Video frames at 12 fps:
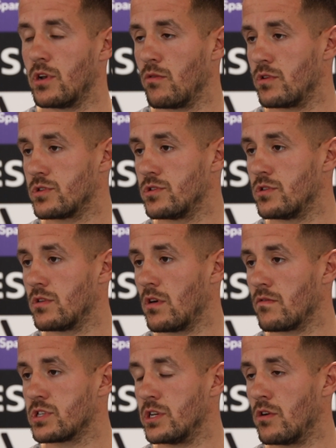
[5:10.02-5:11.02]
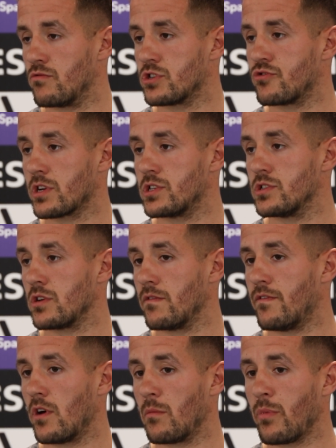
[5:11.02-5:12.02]
There's obviously no restrictions
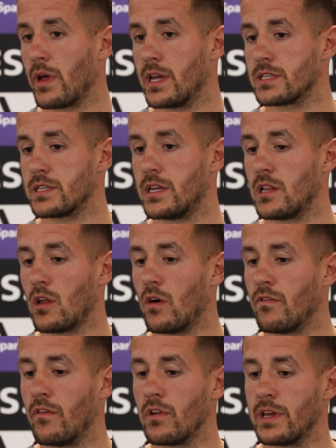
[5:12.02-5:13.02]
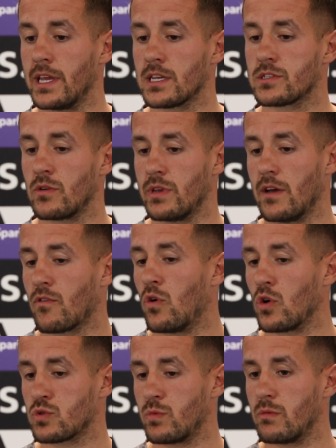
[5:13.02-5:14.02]
on foreign players in a lot of other leagues, so yeah, of
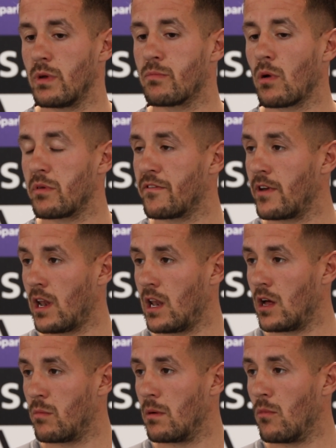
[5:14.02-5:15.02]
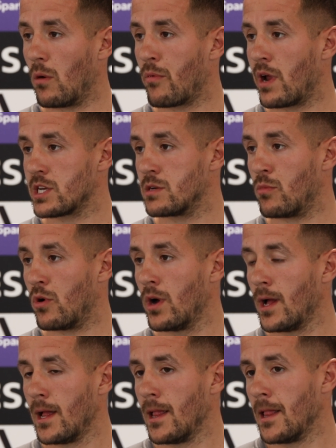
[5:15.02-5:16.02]
course we probably feel a little bit more pressure, but
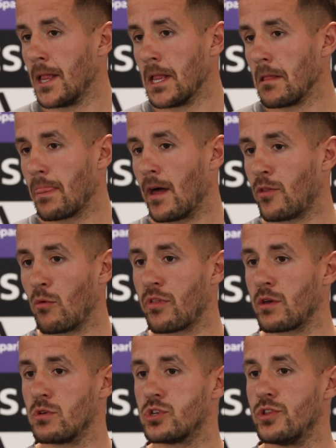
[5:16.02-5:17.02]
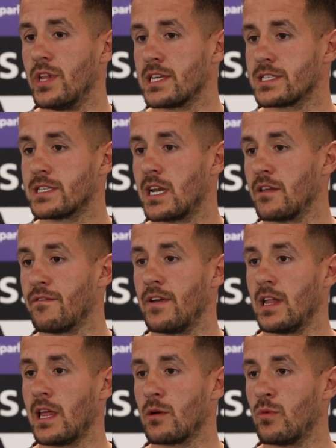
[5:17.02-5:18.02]
I don't think we should necessarily
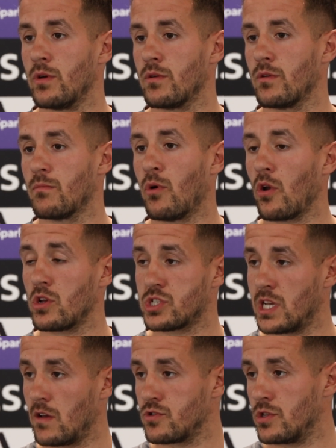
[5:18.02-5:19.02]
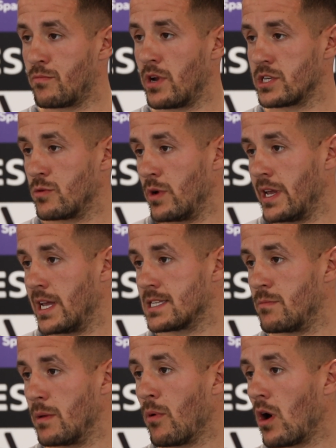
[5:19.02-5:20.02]
feel like we put ourselves under pressure. We're here
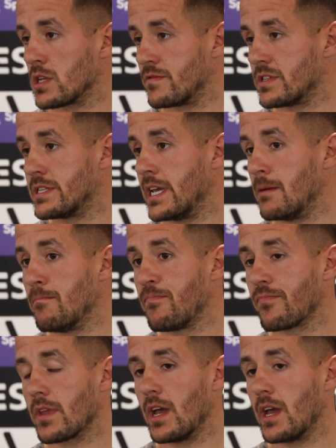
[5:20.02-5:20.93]
to be part of a team.